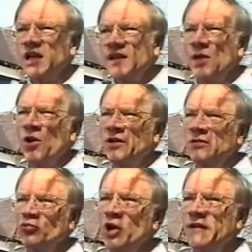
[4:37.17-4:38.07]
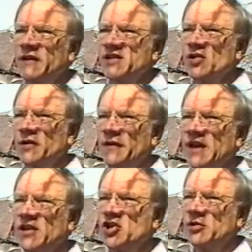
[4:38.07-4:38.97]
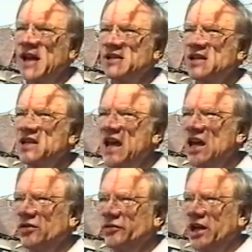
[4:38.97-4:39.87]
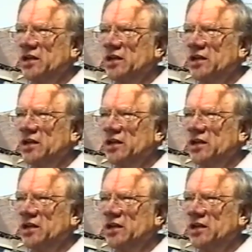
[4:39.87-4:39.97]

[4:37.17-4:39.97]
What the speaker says: They weren't the sort of thing that you get today on